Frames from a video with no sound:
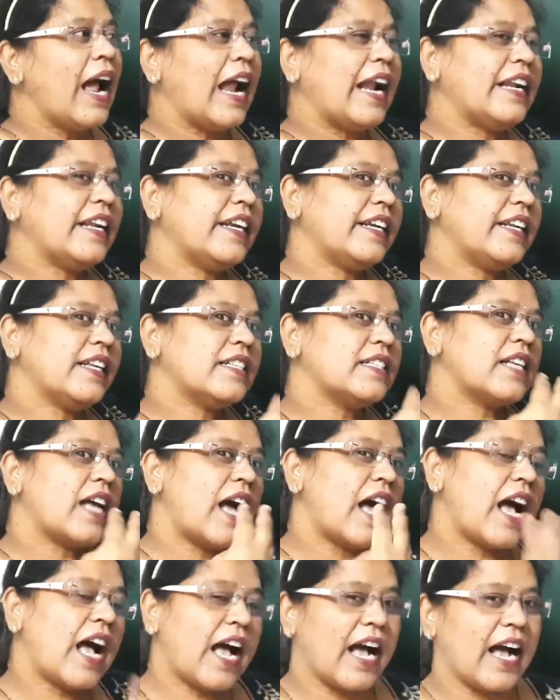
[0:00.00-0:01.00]
and it is
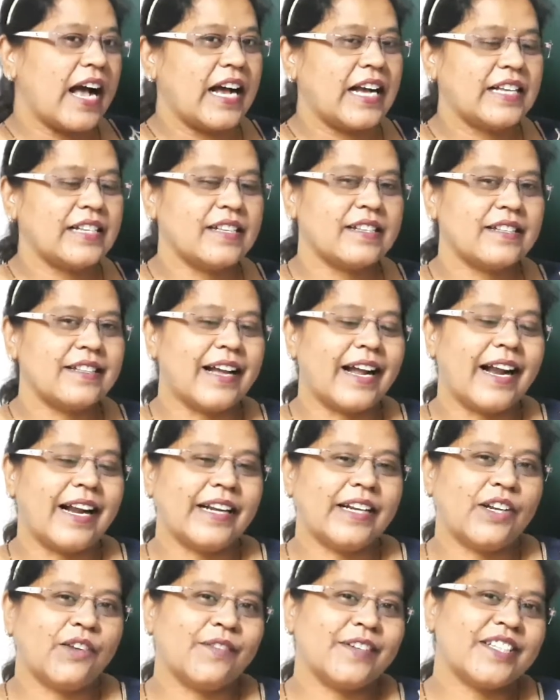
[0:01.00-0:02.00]
asked
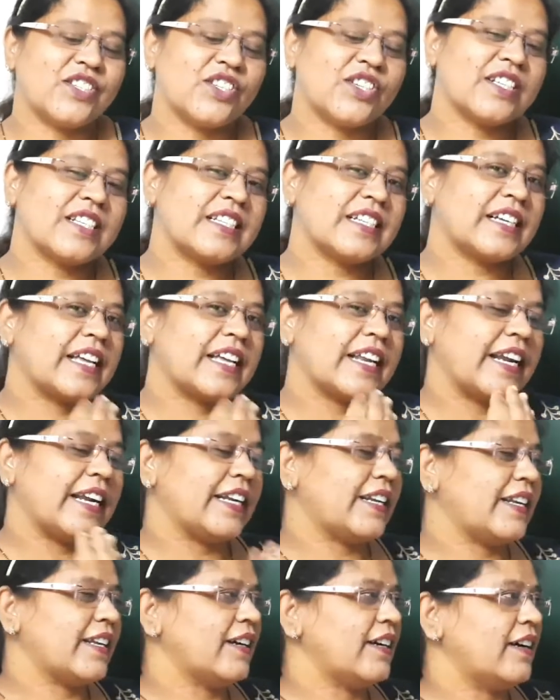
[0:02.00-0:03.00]
that which is the
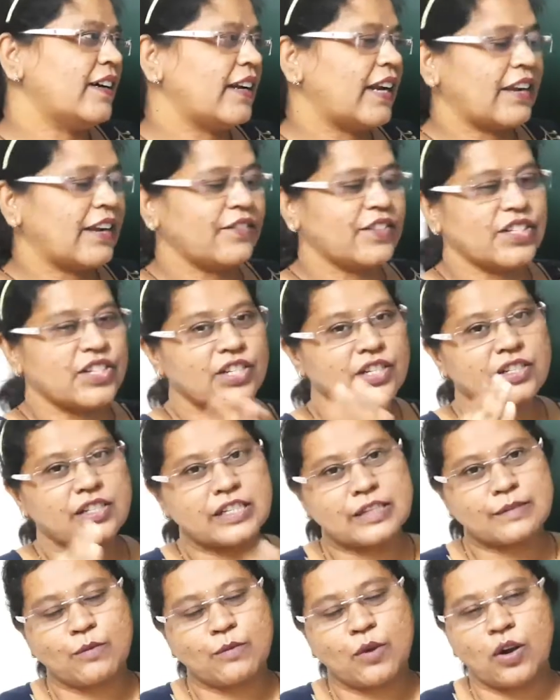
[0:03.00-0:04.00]
greater or which is
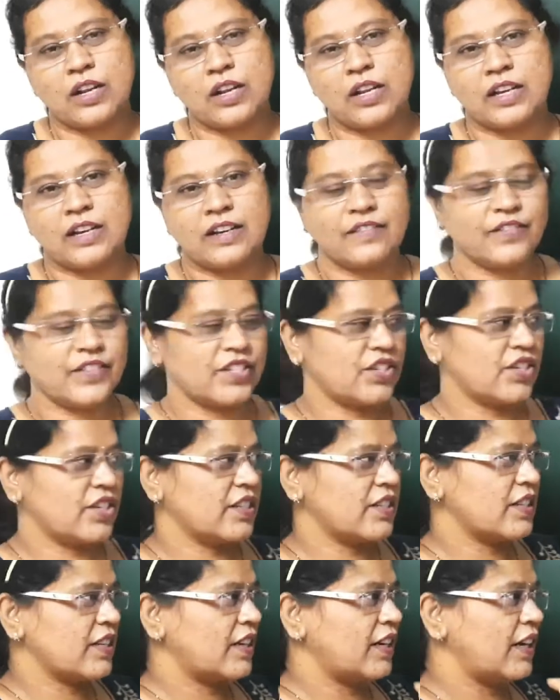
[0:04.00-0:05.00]
the smaller, which
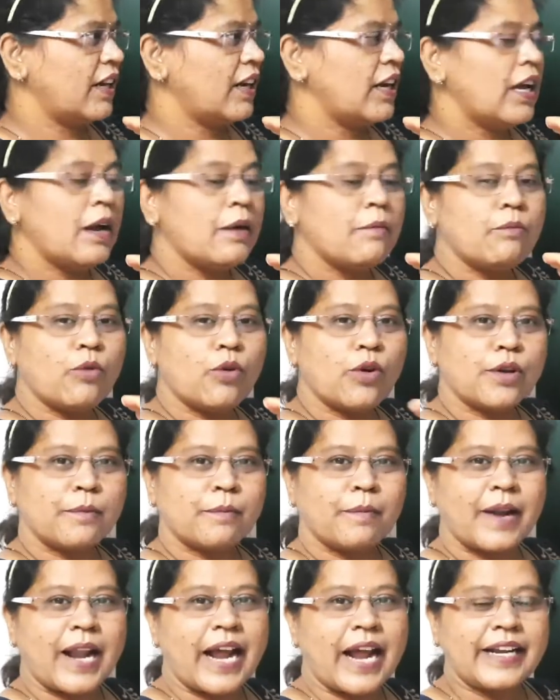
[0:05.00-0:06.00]
is a more
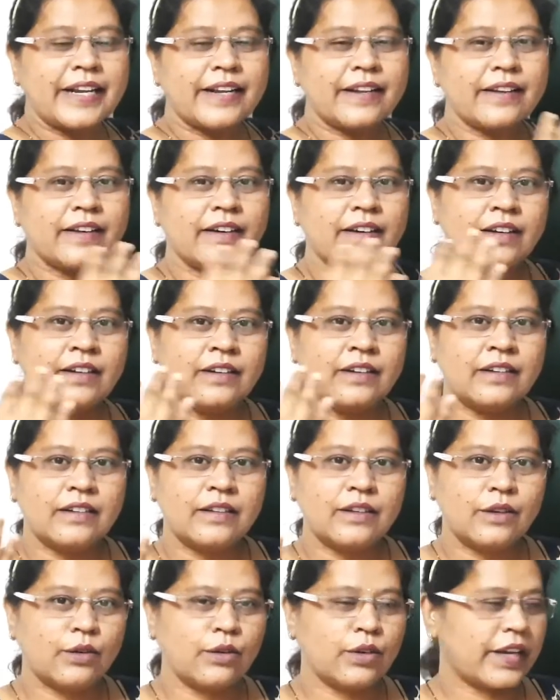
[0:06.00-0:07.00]
brighter,
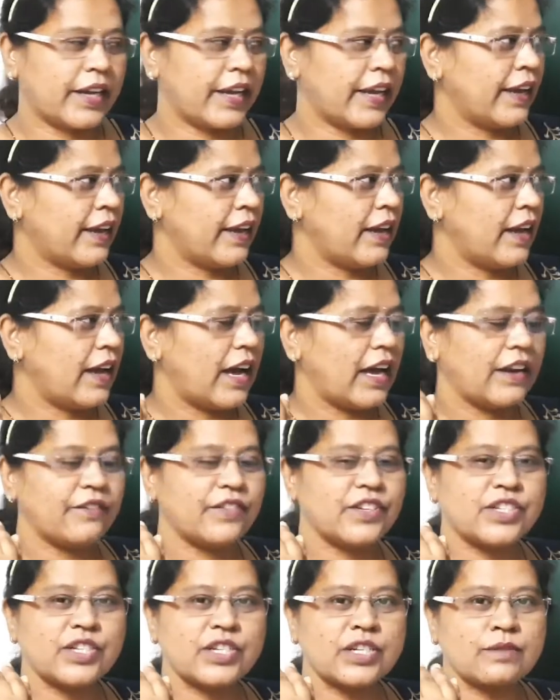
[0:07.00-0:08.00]
okay, or
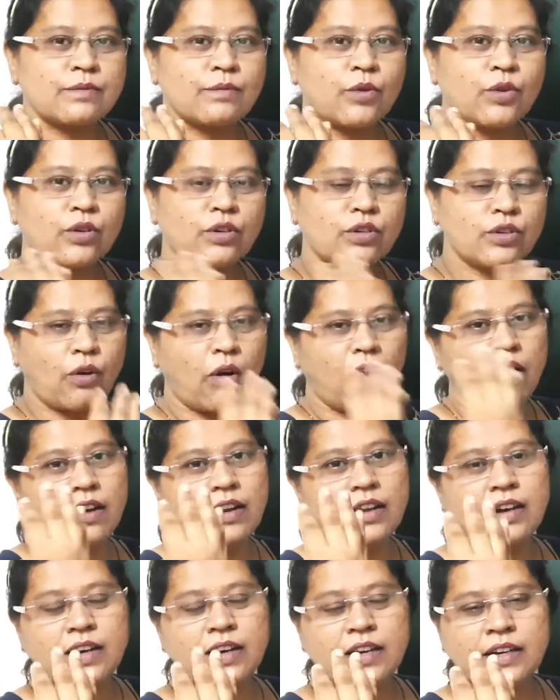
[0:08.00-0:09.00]
which is more
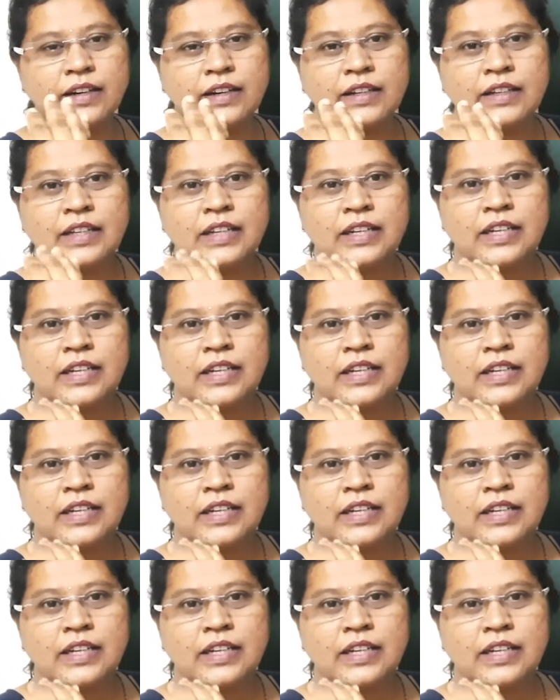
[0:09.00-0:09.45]
taller,